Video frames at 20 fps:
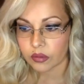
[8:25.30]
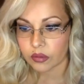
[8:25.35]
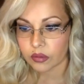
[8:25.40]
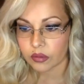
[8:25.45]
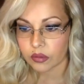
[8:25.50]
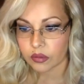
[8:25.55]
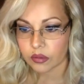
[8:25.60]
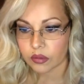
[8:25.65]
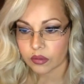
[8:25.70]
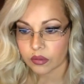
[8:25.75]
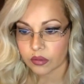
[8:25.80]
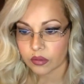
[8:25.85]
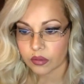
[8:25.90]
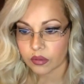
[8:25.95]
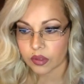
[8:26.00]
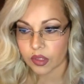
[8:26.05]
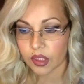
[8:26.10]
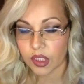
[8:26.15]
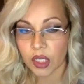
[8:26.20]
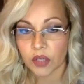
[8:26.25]
the
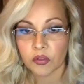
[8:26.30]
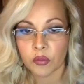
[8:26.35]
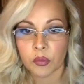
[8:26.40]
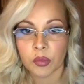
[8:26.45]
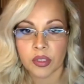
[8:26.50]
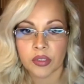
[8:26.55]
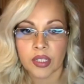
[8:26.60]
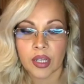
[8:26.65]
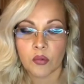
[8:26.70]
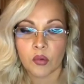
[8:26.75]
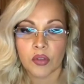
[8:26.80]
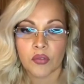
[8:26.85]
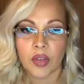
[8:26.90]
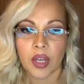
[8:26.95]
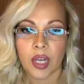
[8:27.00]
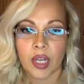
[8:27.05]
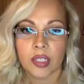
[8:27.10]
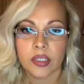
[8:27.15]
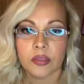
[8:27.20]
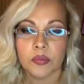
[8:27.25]
government that we've had
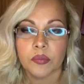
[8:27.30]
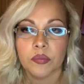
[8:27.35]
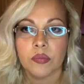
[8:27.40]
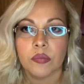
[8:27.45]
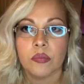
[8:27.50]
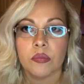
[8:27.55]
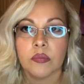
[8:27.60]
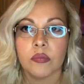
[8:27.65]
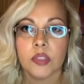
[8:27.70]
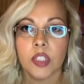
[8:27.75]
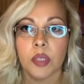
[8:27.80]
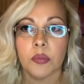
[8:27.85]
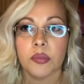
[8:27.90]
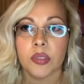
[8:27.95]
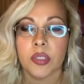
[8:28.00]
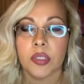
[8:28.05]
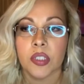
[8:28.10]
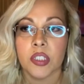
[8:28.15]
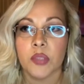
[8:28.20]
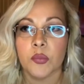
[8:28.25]
up to this
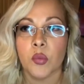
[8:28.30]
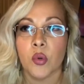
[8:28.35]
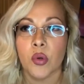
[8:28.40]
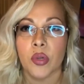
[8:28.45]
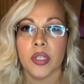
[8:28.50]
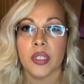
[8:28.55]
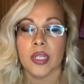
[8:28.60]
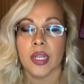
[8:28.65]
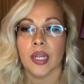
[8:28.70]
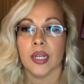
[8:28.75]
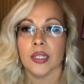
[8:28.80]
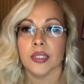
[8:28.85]
point has